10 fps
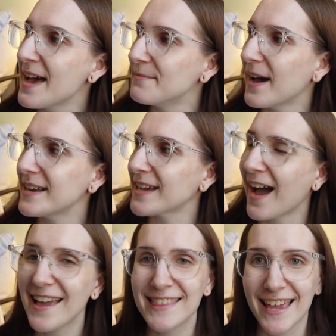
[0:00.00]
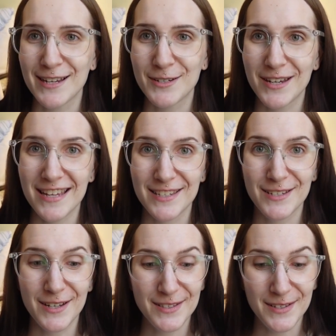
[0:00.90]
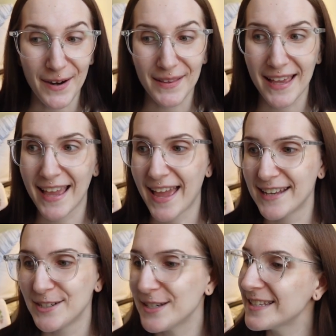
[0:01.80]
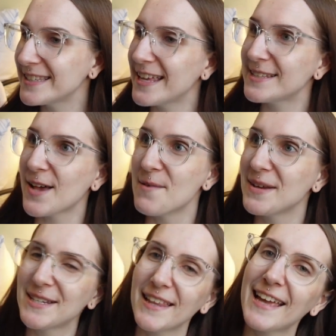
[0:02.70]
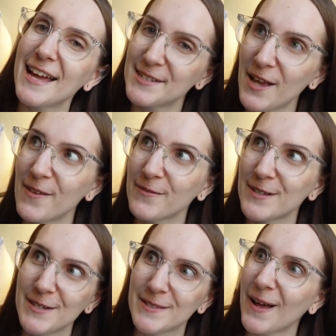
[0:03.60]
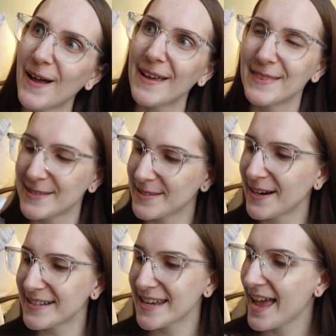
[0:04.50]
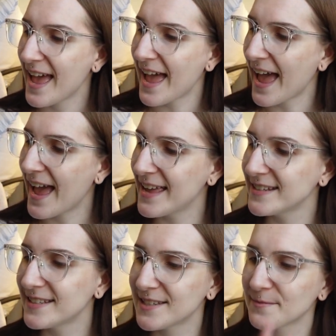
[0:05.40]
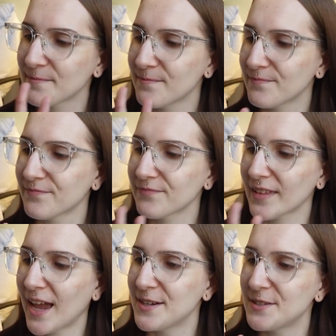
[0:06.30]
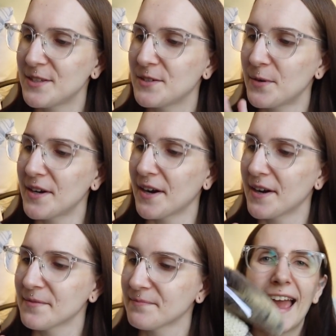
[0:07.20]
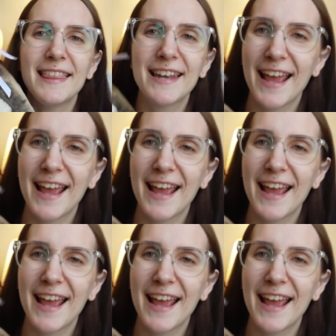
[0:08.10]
But I think she is just darling, and she sits on my jellycat shelf, which you saw in the start, and I just adore her. And then I